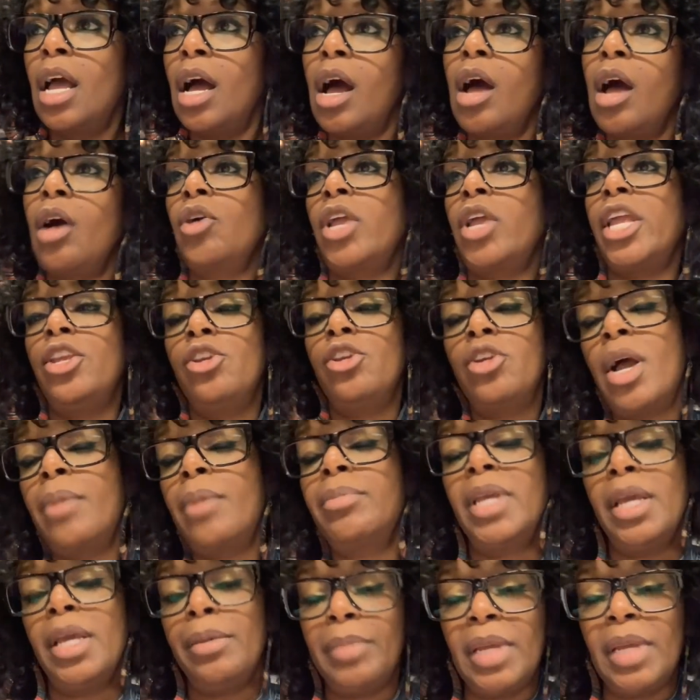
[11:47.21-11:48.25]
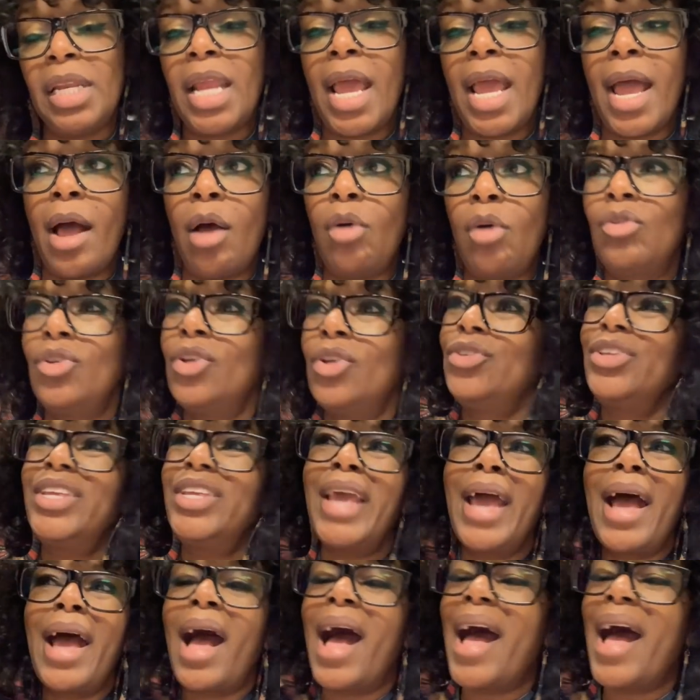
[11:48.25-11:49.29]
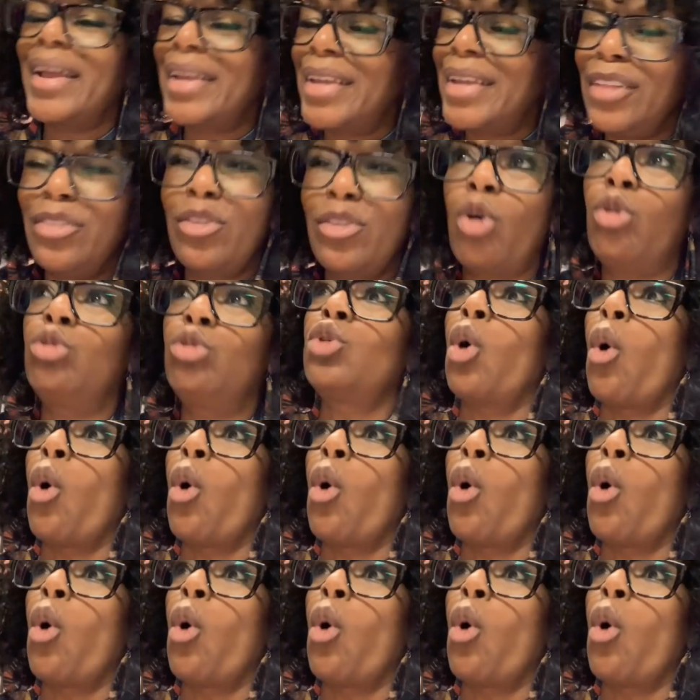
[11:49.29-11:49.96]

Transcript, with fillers: Oh, can you come get me now? Yeah, I get those